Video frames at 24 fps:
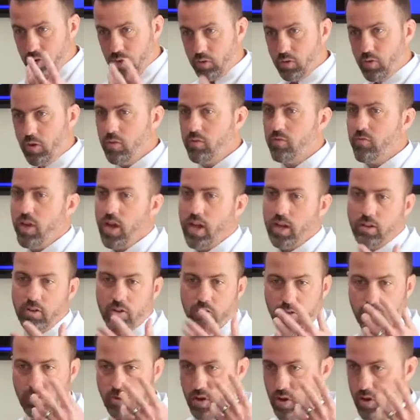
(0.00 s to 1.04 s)
and growth
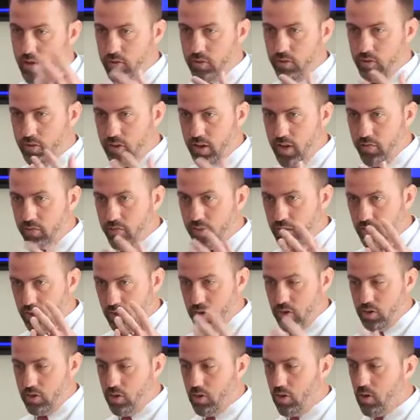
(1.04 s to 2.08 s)
factors and all this stuff that's
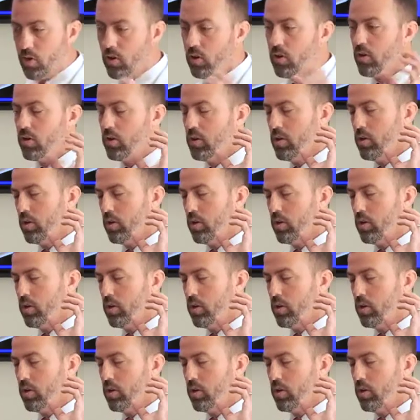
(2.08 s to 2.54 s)
in your